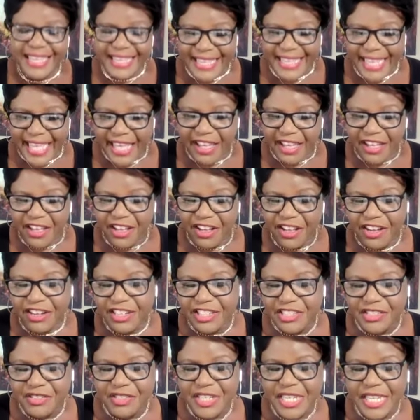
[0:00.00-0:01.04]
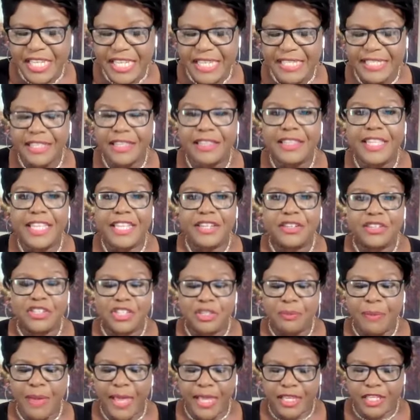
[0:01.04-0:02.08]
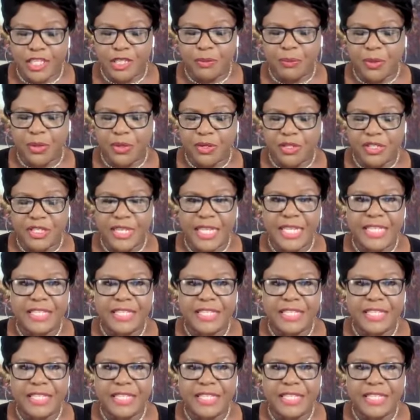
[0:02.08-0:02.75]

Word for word: Yeah, Audrey is a leadership expert,